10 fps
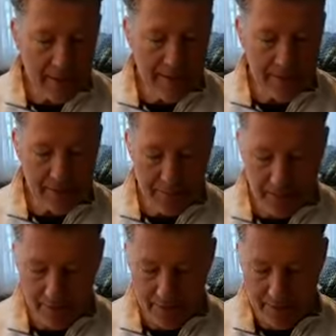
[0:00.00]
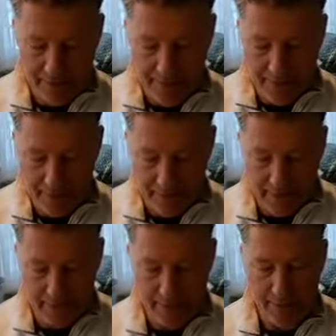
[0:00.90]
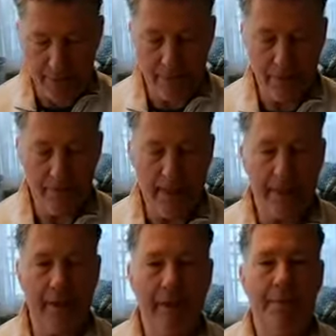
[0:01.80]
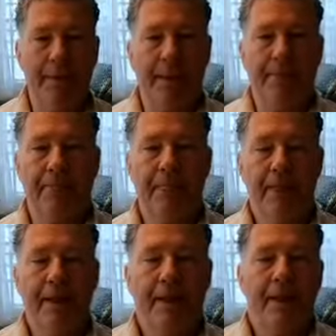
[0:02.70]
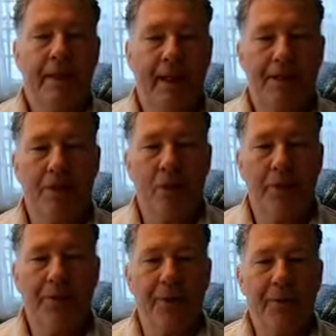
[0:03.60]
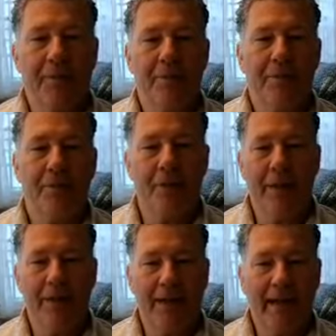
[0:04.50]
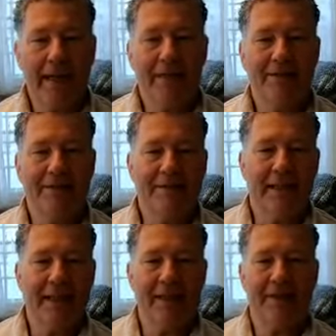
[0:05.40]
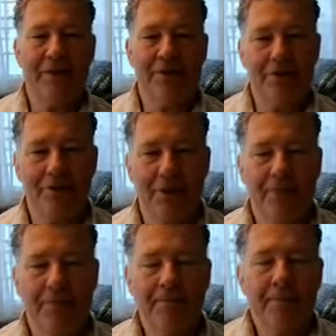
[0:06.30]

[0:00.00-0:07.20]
I think about a friend of mine who ran a company. I actually worked for him for about 8-9 years or so.